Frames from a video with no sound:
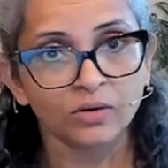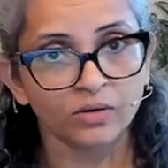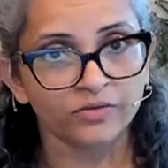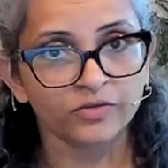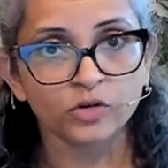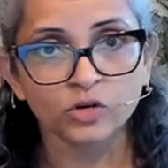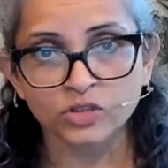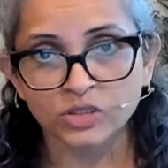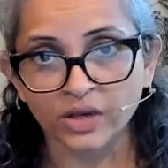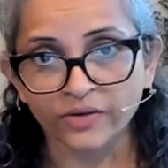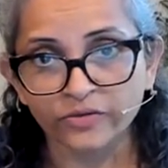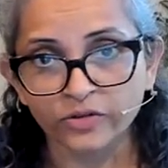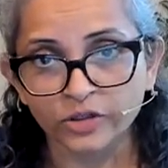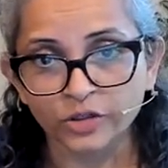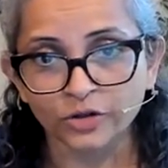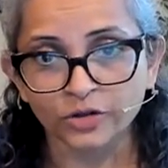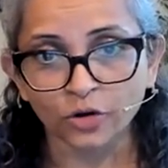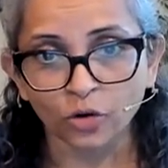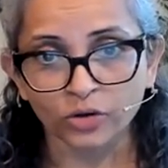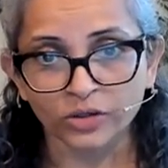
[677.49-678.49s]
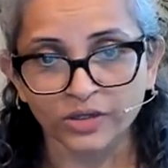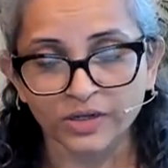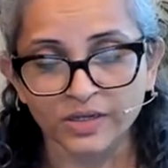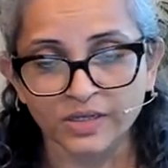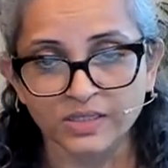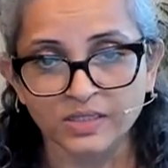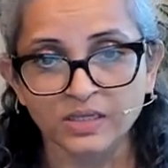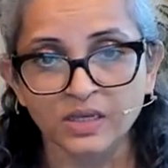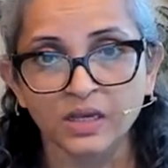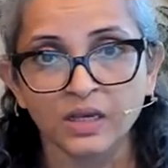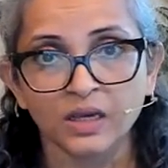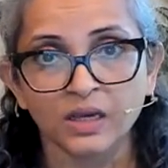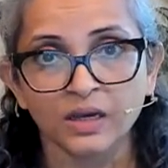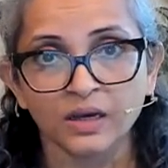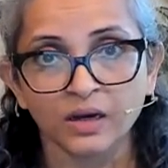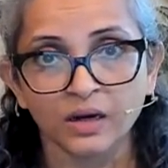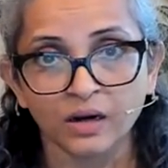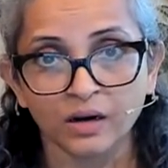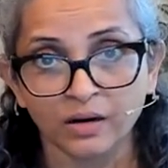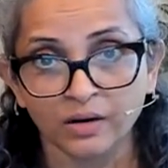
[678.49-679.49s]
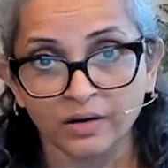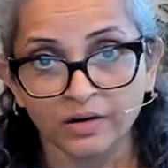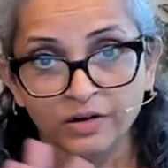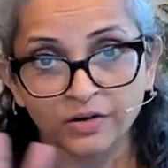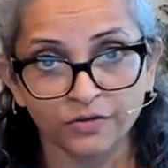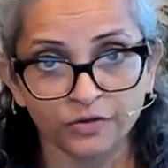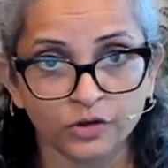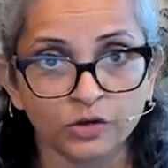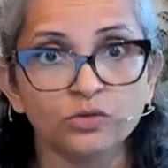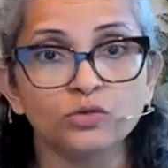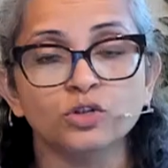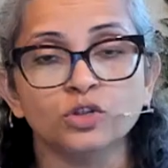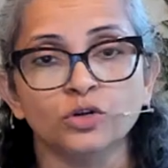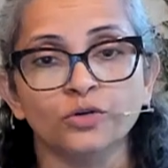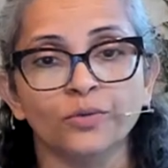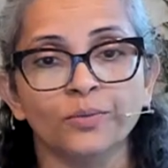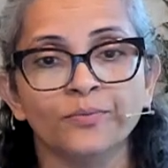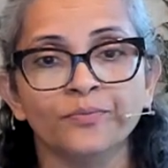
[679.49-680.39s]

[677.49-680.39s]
of course after your doctor has reviewed you.